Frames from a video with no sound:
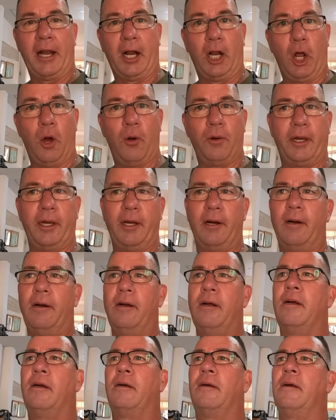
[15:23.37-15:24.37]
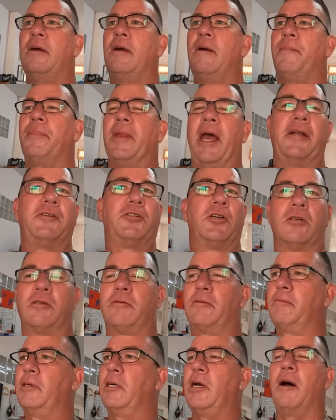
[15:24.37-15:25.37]
In a low gear and
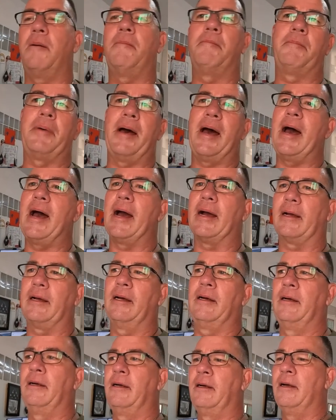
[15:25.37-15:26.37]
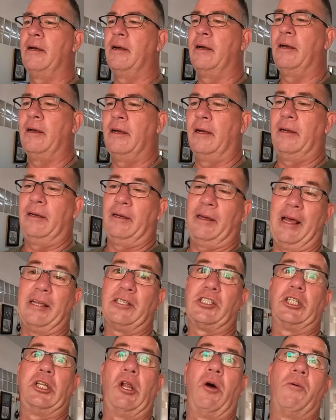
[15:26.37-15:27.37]
just come back
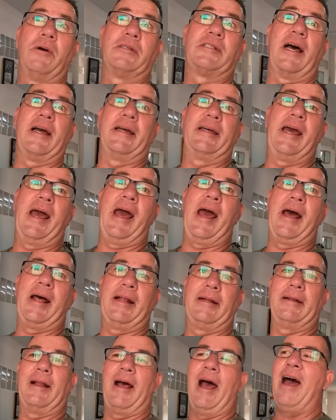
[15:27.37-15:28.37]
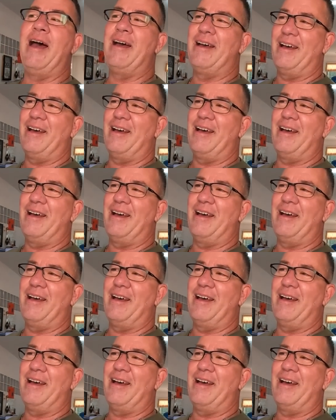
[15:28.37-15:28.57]
as slow as I can